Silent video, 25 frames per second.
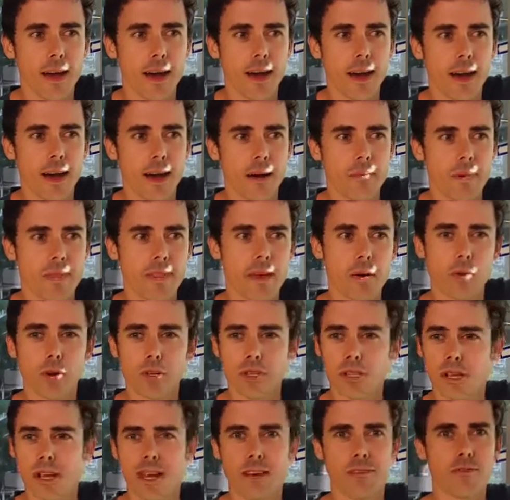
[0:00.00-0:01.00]
and they
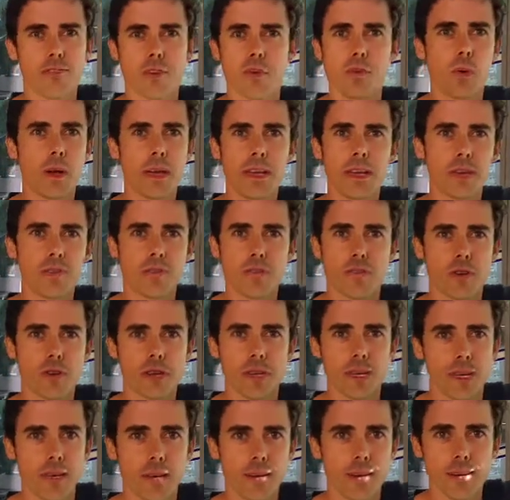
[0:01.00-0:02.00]
watch it every week for a
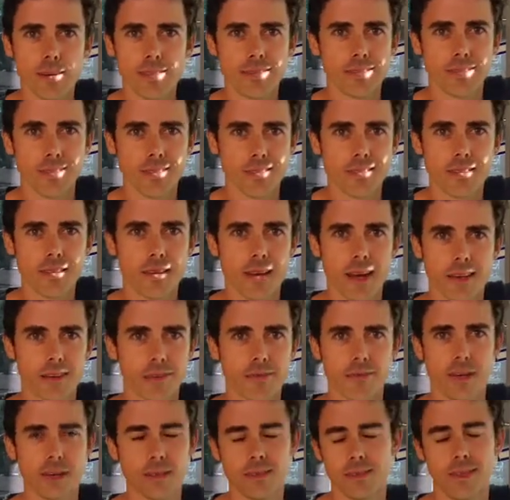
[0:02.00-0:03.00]
year. It's kind
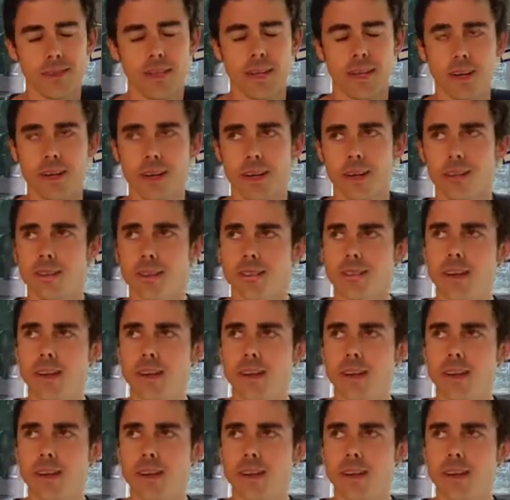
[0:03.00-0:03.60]
of hilarious.